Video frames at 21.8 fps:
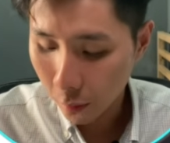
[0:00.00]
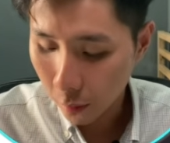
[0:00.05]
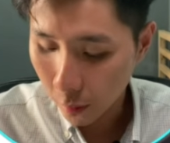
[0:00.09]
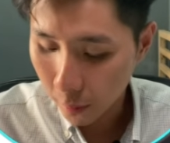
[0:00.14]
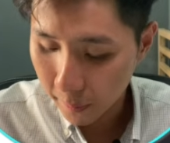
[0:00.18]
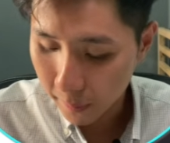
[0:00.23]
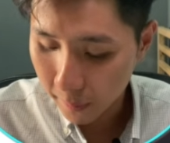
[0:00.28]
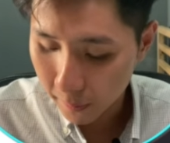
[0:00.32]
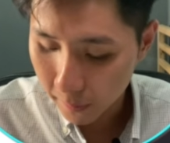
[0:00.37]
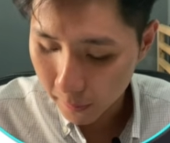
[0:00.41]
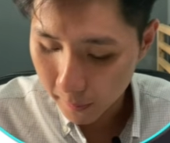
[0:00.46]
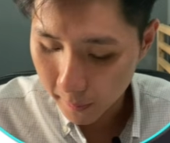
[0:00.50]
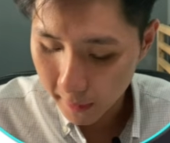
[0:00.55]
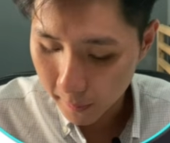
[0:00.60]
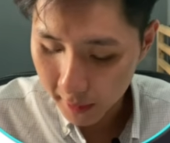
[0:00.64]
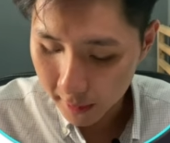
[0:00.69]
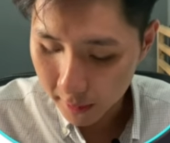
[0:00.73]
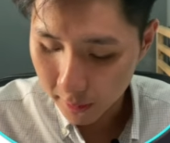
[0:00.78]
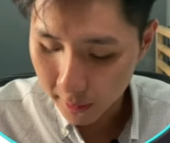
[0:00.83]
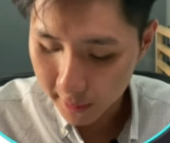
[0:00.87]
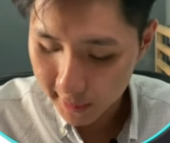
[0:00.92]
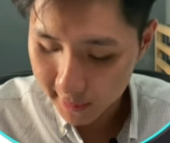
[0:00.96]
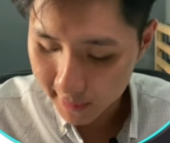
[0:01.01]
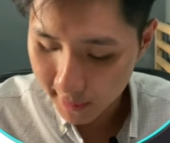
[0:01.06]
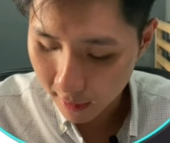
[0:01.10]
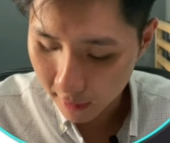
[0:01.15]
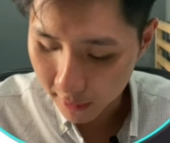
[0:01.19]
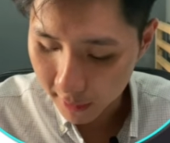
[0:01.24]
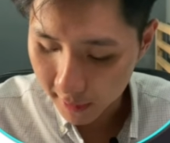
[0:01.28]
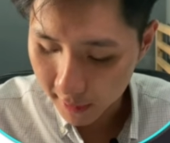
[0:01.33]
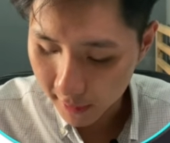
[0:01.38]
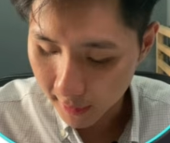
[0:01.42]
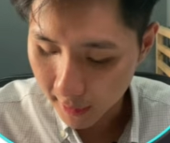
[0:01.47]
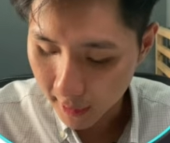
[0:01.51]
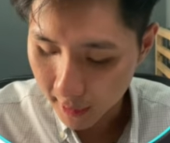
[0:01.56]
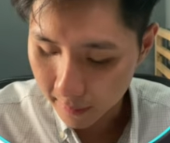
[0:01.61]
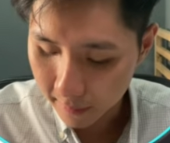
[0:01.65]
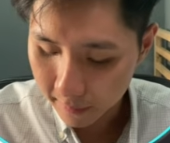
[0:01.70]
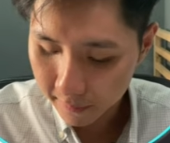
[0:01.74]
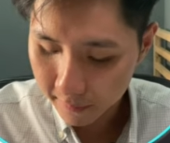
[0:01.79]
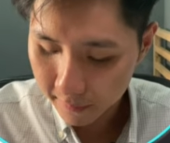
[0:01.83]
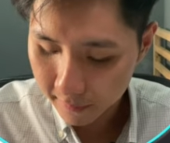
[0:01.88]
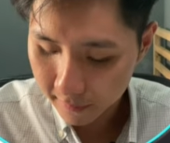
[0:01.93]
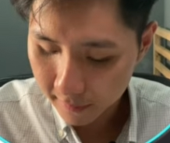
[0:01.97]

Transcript: would be to sound an alarm.